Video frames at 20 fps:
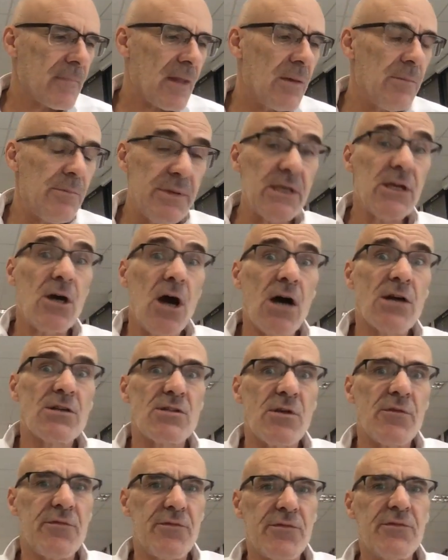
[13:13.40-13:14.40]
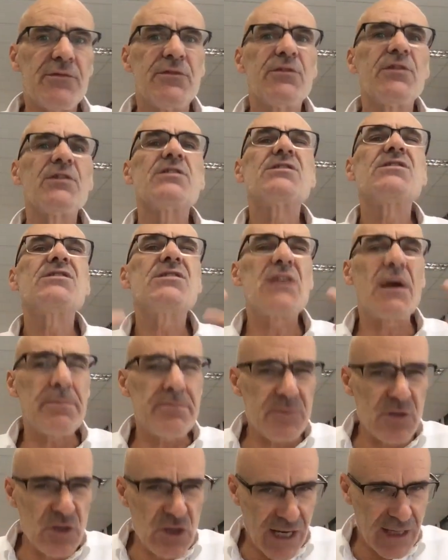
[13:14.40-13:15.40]
because of the
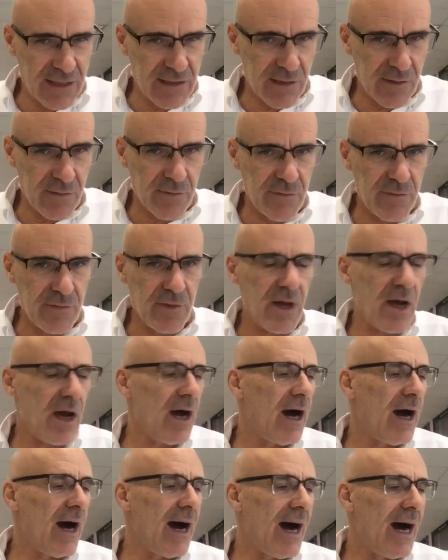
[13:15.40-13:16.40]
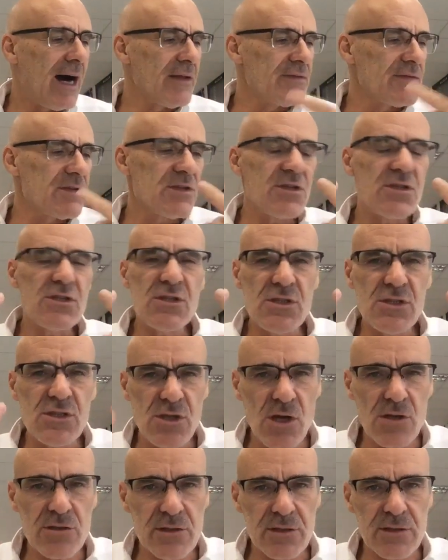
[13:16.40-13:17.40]
subjective
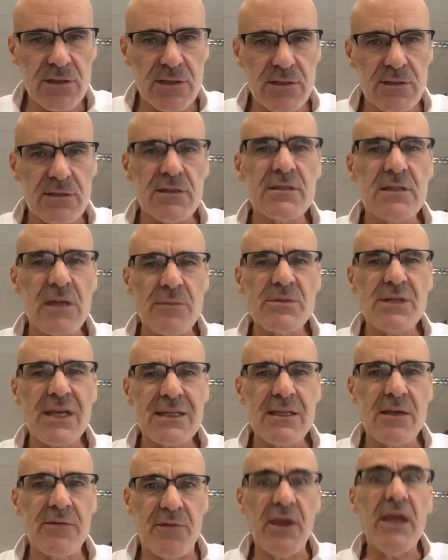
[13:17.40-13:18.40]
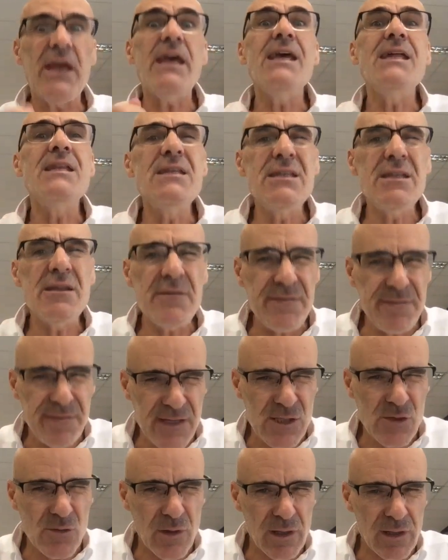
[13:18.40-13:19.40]
uncertainty, the subjective
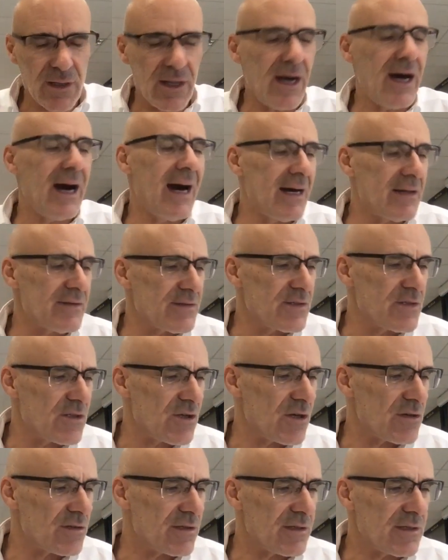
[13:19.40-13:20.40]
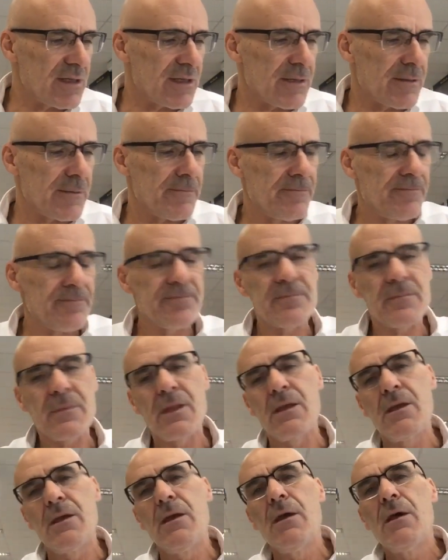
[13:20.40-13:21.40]
individual uncertainty
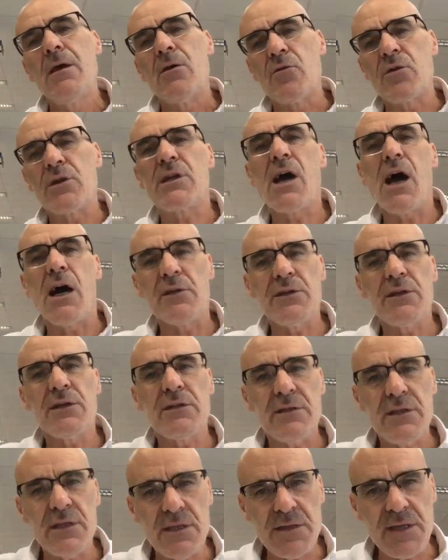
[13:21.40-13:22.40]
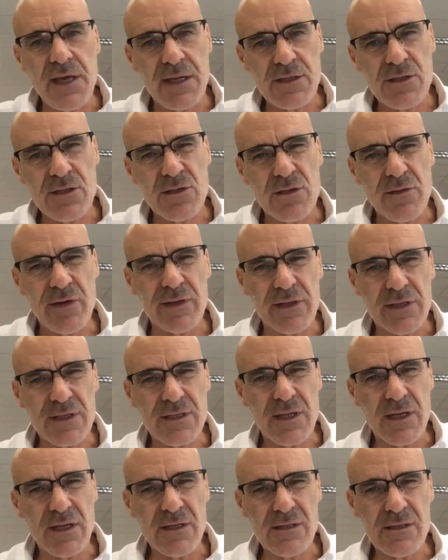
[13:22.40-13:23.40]
regarding the intentions of other
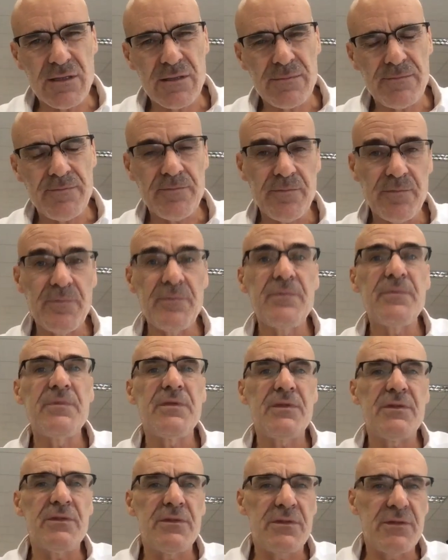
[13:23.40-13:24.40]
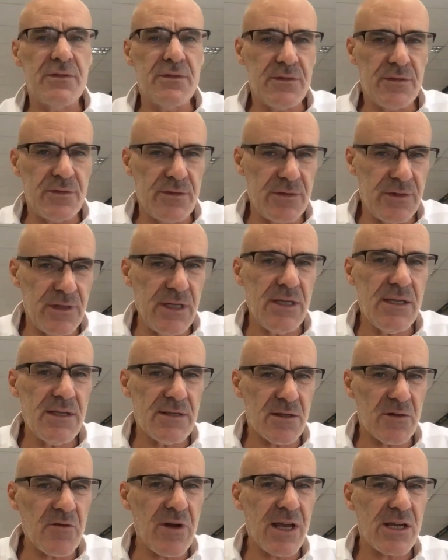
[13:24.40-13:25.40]
states, these
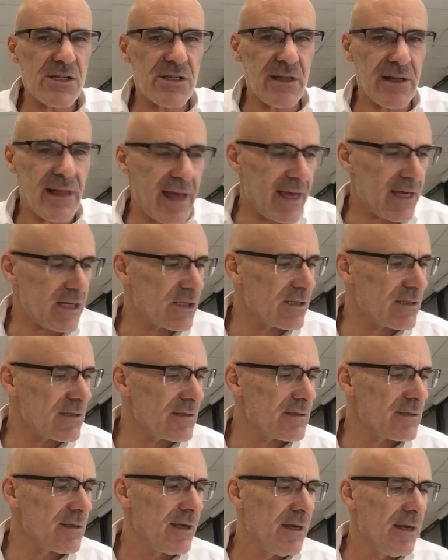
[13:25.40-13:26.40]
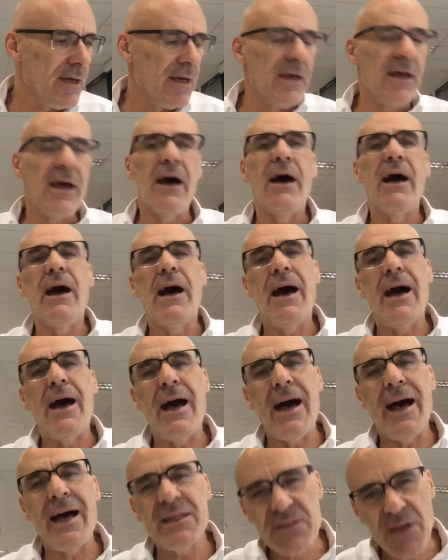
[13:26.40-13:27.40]
rational actions
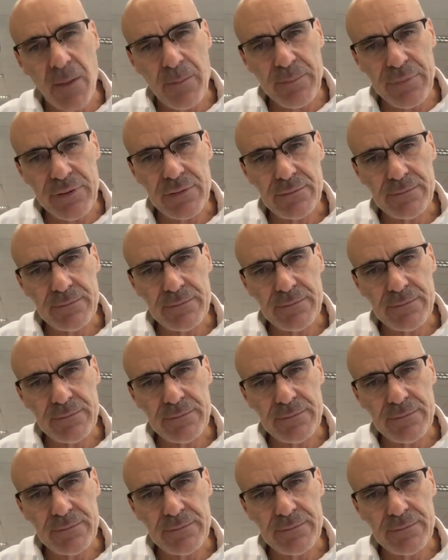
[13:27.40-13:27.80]
end up